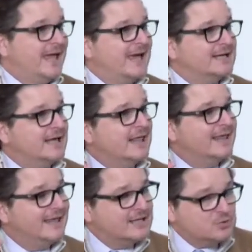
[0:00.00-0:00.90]
And
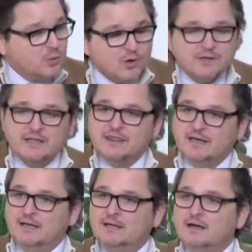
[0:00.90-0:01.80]
is worthy
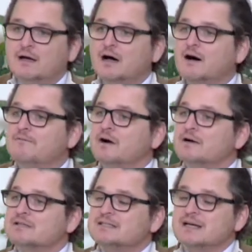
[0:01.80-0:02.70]
then of
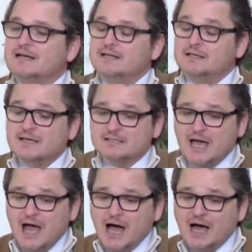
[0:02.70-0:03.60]
our study, because
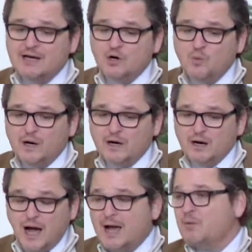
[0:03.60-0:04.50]
I know
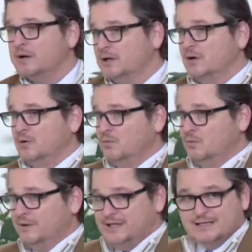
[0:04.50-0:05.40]
where I want to go
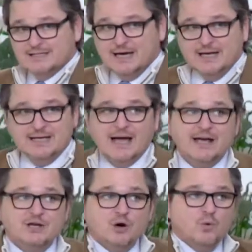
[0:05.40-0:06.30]
with anxiety.
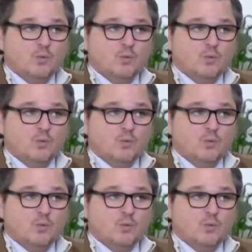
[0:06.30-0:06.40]
I know